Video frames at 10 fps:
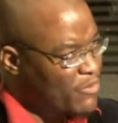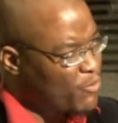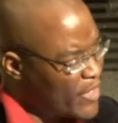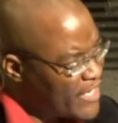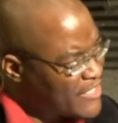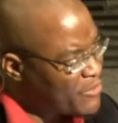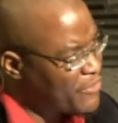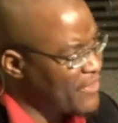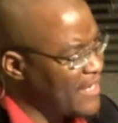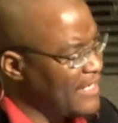wouldn't you
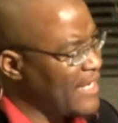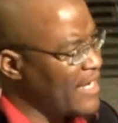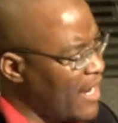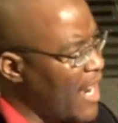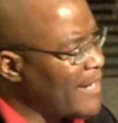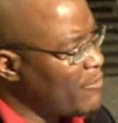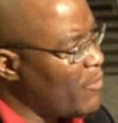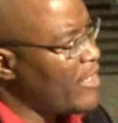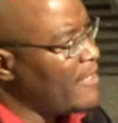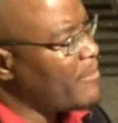think that God would
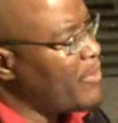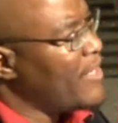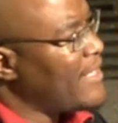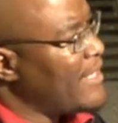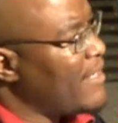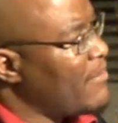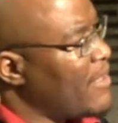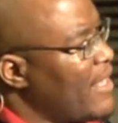want him to put him